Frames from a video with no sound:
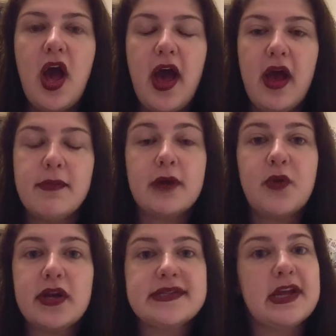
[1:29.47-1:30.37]
are
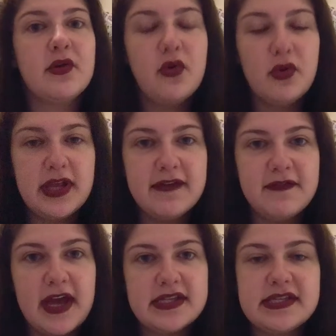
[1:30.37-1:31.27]
products like cooling
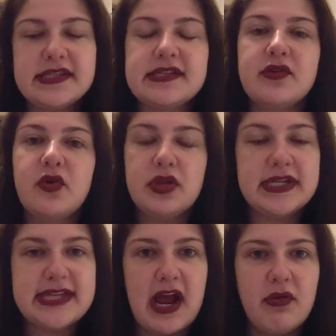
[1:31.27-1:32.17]
vests, cooling
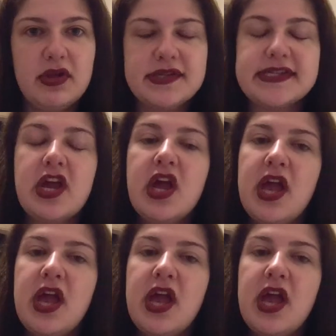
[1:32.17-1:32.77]
towels,